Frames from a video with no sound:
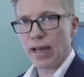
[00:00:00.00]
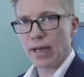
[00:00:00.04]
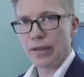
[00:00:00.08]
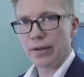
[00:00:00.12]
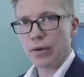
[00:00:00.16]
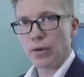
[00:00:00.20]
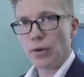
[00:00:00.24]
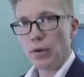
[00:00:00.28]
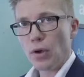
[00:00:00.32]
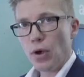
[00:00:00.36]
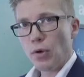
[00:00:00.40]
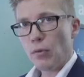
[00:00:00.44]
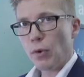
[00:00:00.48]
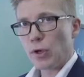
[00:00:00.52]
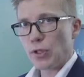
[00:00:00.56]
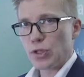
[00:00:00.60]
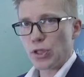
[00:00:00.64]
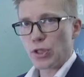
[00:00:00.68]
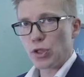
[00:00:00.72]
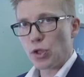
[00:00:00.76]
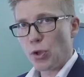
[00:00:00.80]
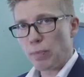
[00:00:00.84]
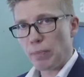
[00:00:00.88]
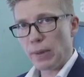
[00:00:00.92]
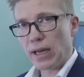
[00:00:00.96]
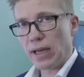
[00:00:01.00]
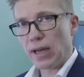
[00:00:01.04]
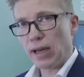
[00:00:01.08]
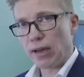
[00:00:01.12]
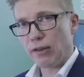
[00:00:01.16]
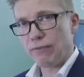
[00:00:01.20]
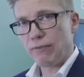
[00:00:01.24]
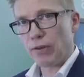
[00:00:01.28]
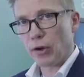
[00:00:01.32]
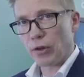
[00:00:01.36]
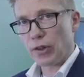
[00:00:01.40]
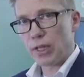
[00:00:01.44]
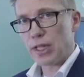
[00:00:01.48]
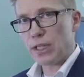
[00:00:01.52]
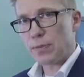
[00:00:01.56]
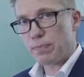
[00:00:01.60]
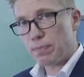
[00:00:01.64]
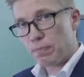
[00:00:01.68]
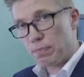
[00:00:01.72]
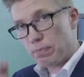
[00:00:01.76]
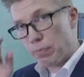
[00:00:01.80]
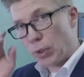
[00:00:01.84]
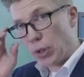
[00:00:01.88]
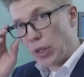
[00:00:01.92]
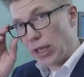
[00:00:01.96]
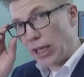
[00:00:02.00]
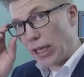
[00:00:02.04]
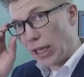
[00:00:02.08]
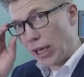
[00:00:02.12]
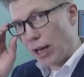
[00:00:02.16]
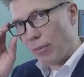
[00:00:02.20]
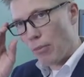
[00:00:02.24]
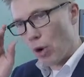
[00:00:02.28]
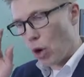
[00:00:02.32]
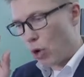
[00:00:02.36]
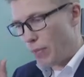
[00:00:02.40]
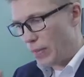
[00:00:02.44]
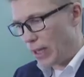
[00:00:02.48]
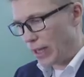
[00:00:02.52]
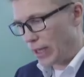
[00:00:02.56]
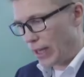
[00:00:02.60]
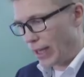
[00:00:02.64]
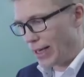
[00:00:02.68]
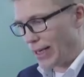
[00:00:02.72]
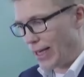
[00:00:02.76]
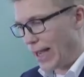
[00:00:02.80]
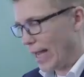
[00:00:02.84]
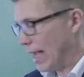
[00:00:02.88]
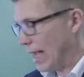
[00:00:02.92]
value, which is typical for this particular moment and